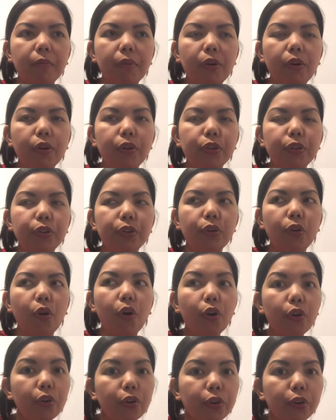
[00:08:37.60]

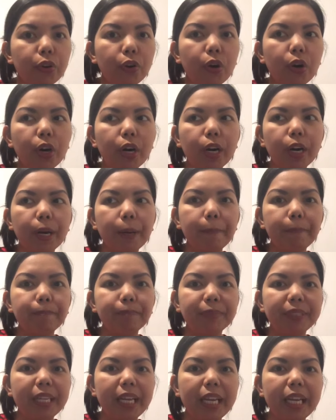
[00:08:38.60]
on your
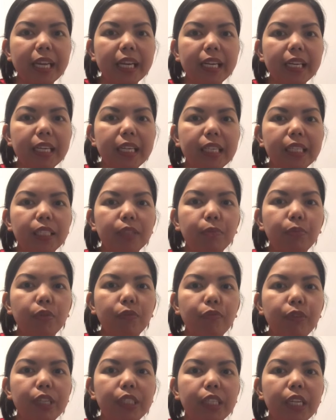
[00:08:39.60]
English
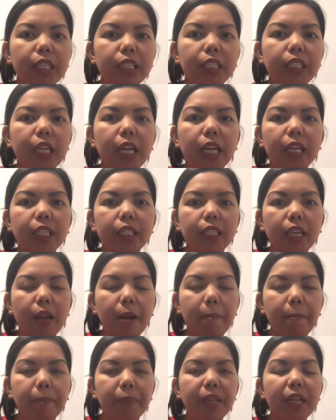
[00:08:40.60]
proficiency
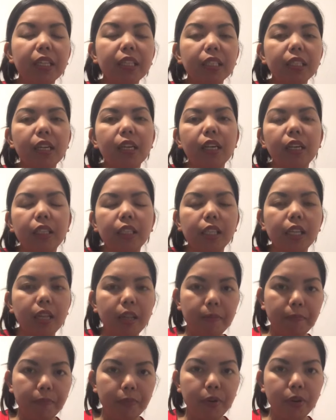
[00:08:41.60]
exam. That's a
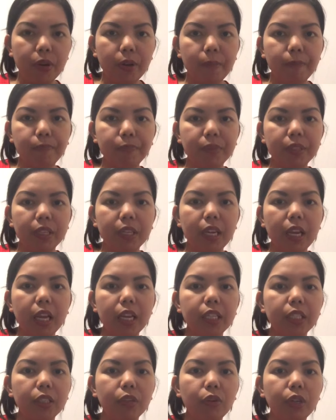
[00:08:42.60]
tip.
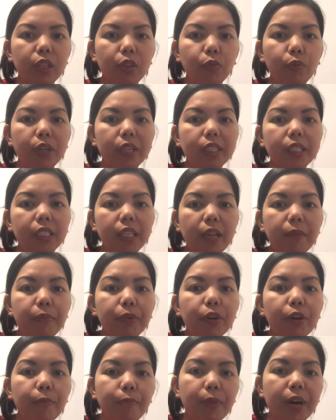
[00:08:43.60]
Okay, so it will save
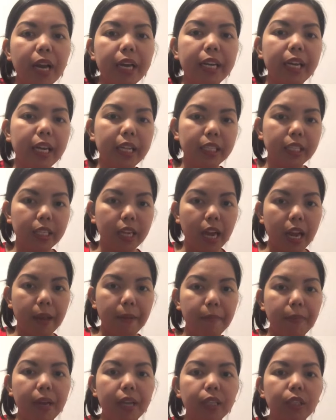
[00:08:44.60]
your money and
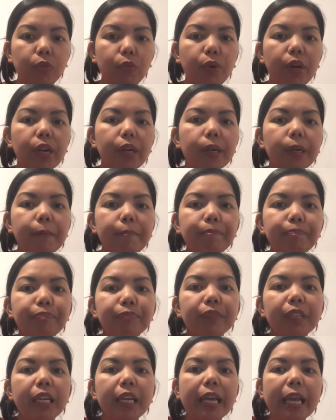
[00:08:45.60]
time as well.
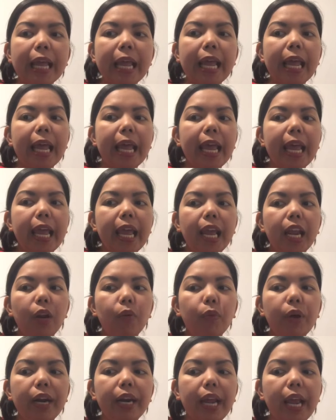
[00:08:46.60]

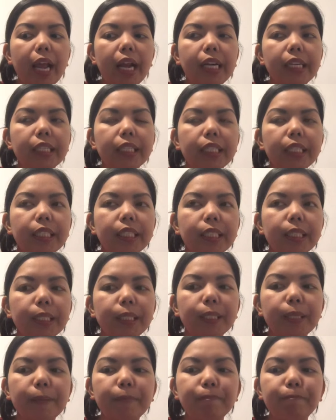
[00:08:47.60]
And what
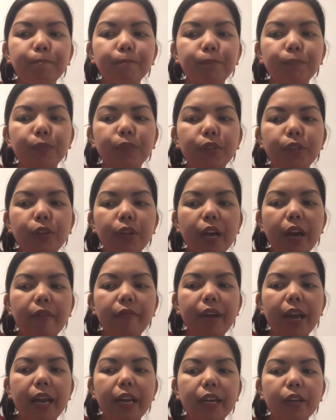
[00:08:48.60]
else? Do you
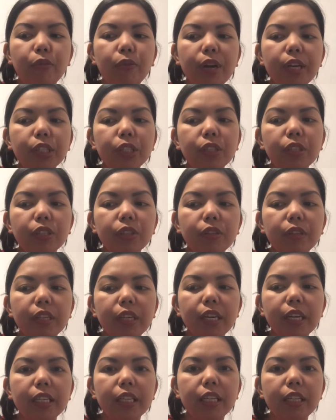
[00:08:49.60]
have any questions
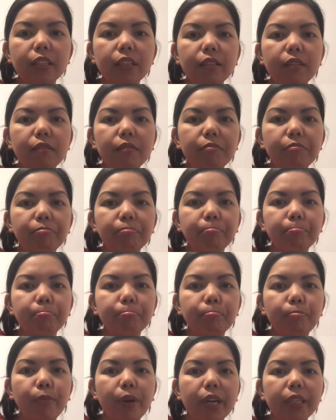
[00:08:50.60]
regarding
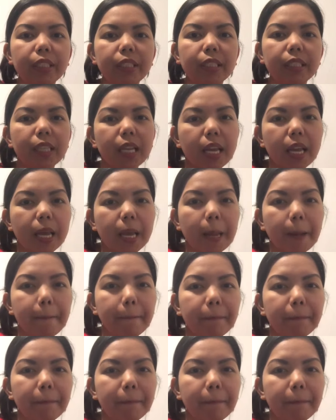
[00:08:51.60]
processing?